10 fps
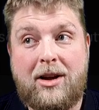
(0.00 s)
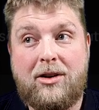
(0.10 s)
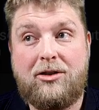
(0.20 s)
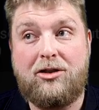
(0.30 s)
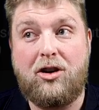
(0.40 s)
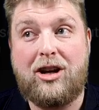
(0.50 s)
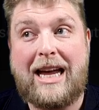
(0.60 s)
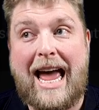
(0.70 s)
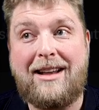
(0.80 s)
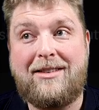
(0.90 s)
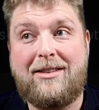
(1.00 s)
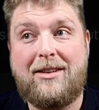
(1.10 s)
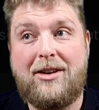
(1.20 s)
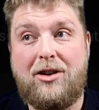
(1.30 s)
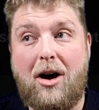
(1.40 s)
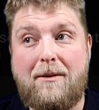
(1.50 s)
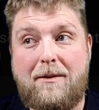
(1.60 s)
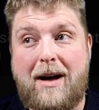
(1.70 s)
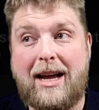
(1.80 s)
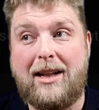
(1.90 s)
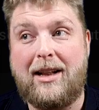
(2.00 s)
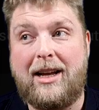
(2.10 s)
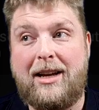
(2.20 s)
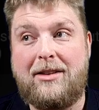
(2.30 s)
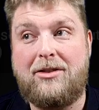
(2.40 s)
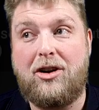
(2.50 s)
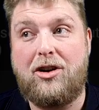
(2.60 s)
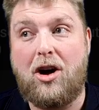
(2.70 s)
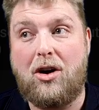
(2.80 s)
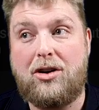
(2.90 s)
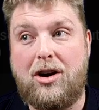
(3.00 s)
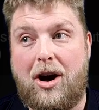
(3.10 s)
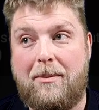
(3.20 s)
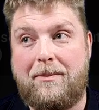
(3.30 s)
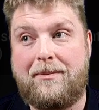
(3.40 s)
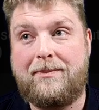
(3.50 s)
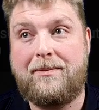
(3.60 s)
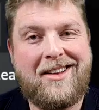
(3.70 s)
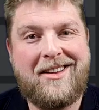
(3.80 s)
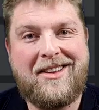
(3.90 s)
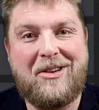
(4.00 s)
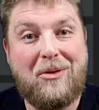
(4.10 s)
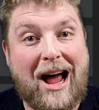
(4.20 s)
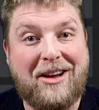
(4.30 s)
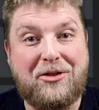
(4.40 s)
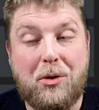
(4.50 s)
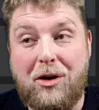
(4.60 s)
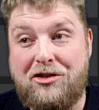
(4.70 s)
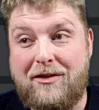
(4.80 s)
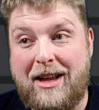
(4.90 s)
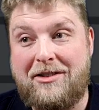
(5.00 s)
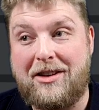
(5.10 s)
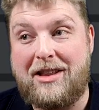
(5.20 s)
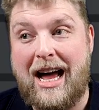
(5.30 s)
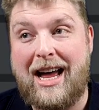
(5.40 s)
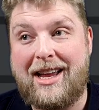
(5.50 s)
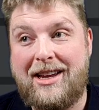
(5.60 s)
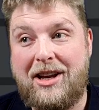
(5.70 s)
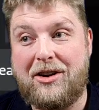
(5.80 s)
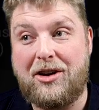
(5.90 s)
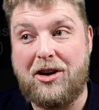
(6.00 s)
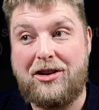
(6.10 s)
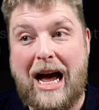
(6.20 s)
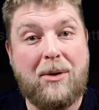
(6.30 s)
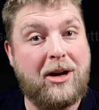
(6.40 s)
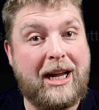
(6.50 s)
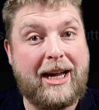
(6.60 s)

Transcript: So get.filelinked.com. Right, so once you've entered that, you're going to go down and hit